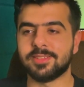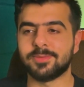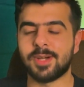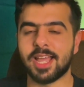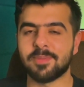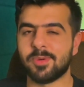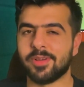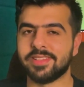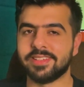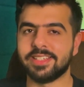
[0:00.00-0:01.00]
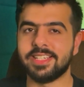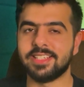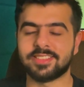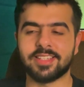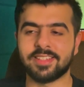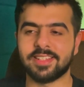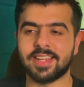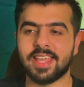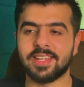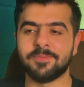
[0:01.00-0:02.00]
why bother reading
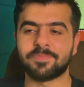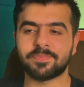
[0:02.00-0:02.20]
Satyanarayan?